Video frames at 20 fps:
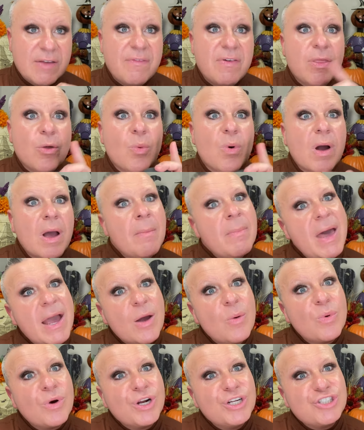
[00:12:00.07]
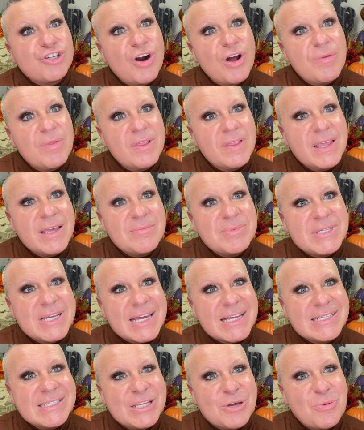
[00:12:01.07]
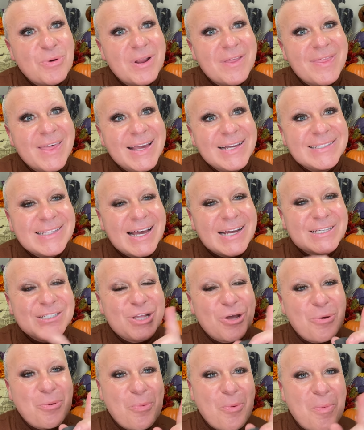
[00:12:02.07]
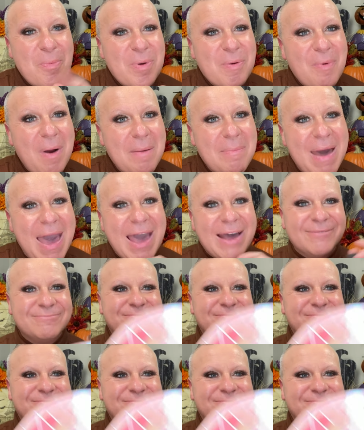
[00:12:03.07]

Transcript: And then we'll come back and we're going to try on the lipstick and see what it thinks like. So we'll be right back.